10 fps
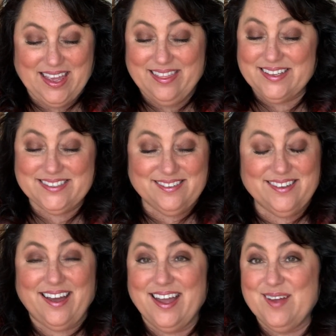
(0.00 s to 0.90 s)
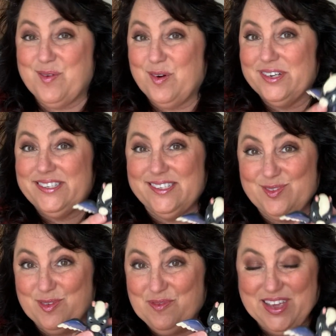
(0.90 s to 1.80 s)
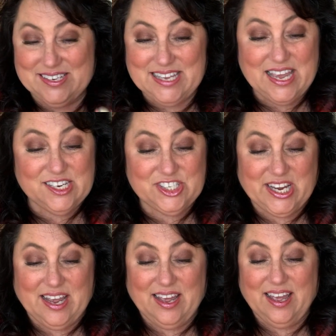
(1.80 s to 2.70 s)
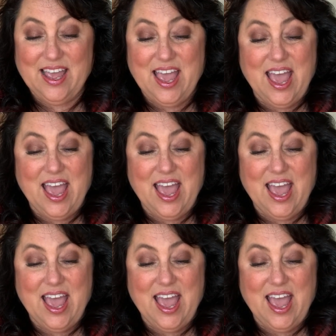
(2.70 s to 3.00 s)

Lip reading: this little guy, of course, is from Fantasia,